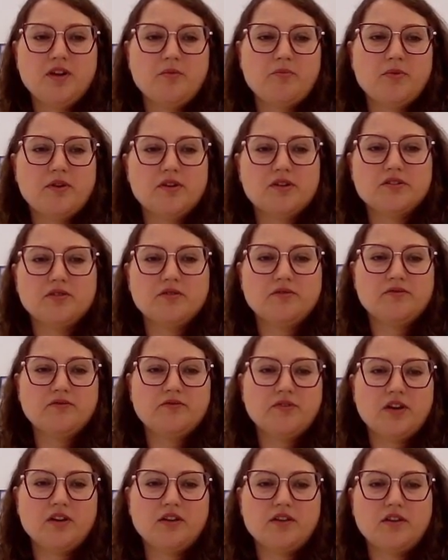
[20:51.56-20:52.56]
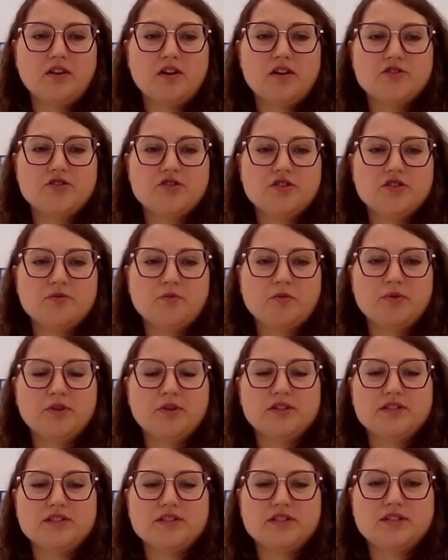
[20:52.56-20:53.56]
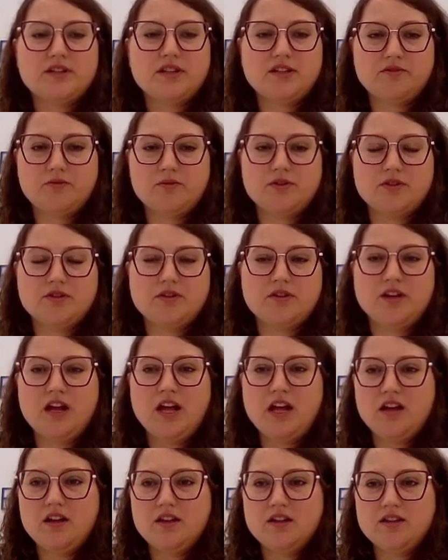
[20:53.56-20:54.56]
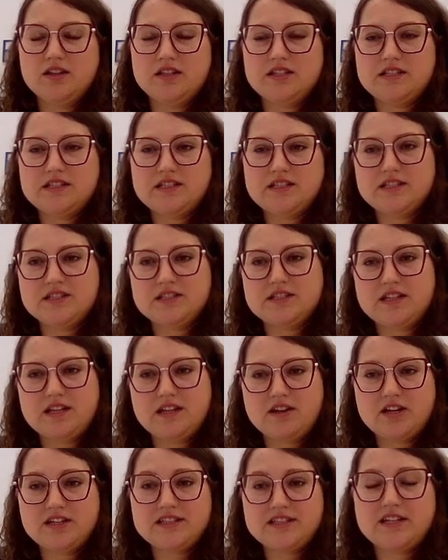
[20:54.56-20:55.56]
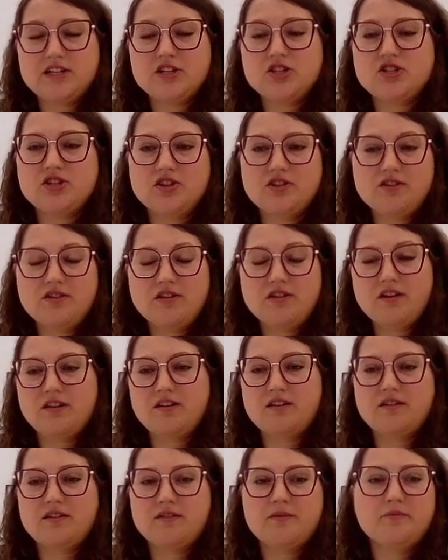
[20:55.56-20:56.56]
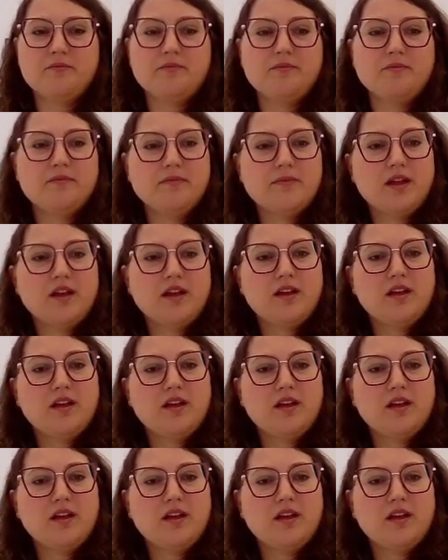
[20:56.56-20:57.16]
be a part of a larger mobility network. This is essential